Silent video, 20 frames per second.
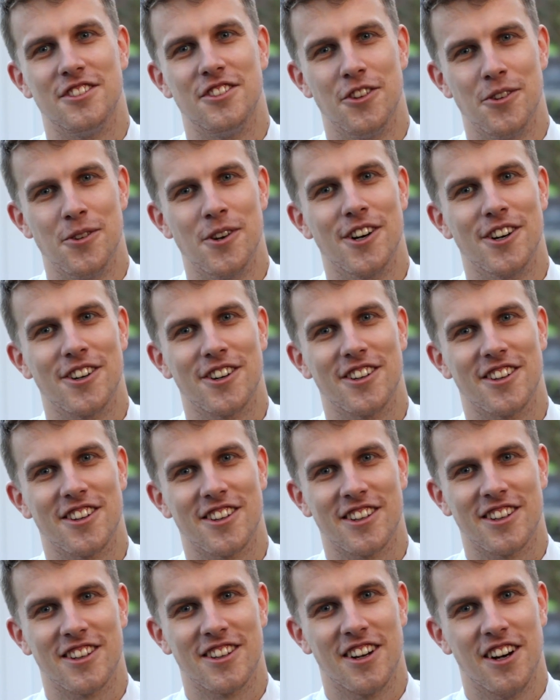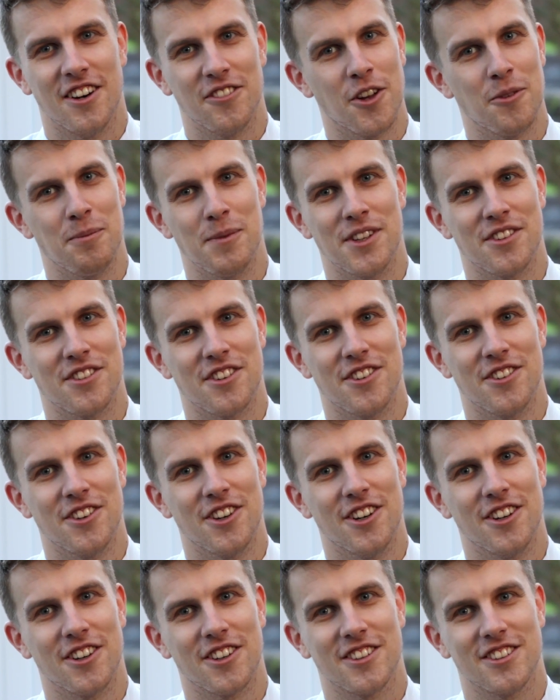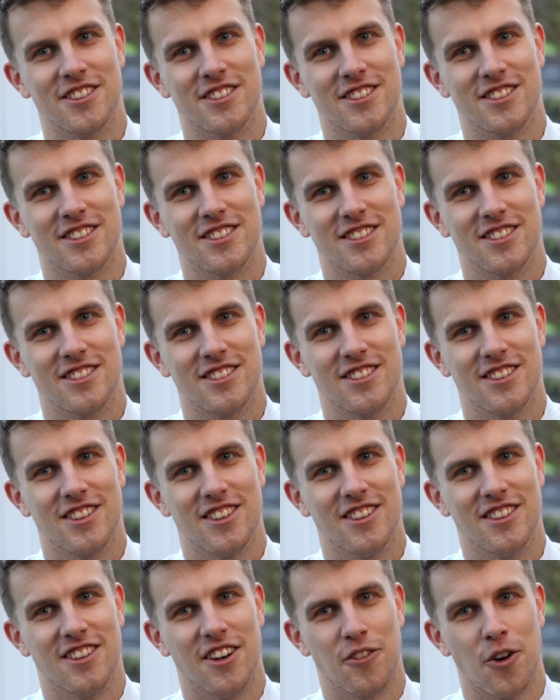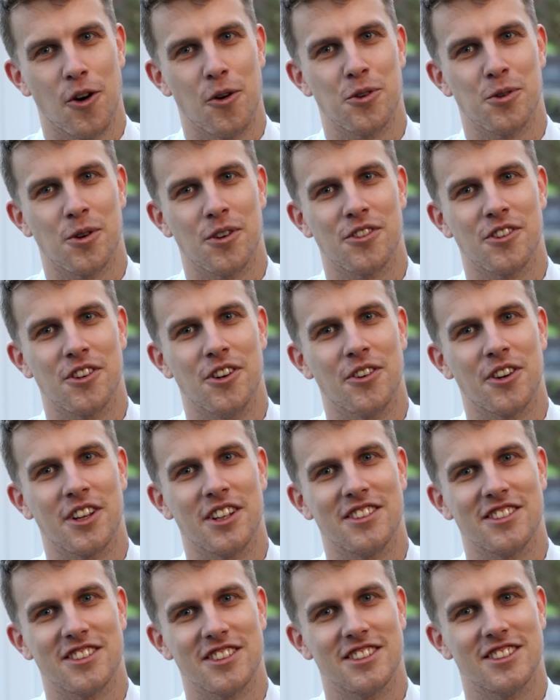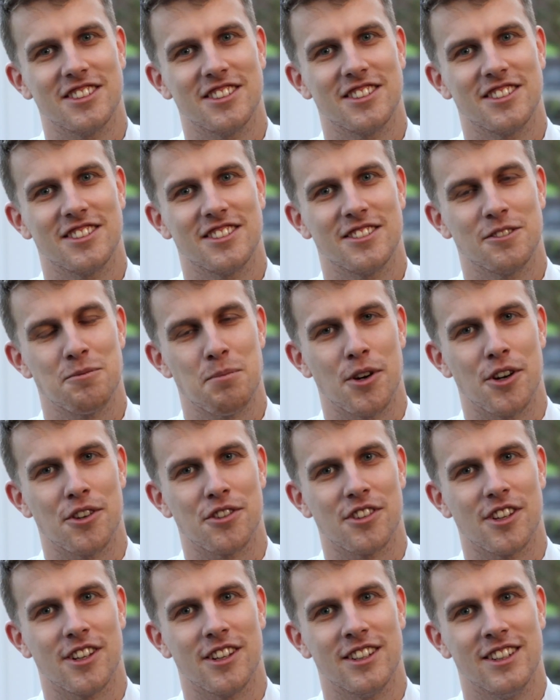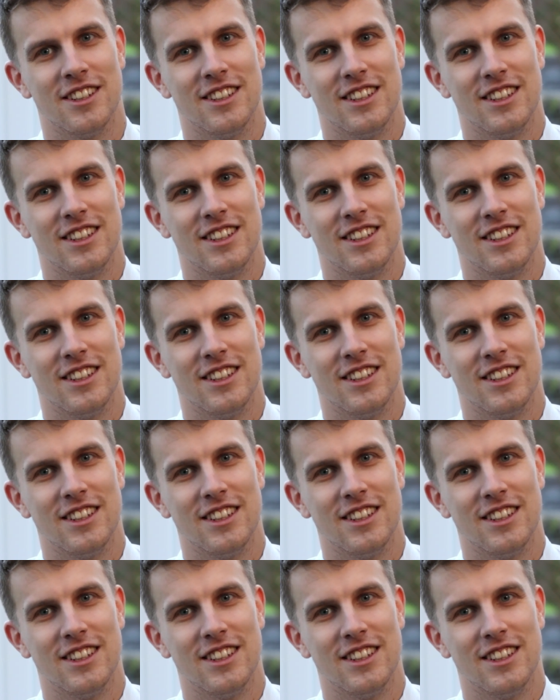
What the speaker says: New York. I think I've not been to New York, and I've always wanted to go and eat it per se.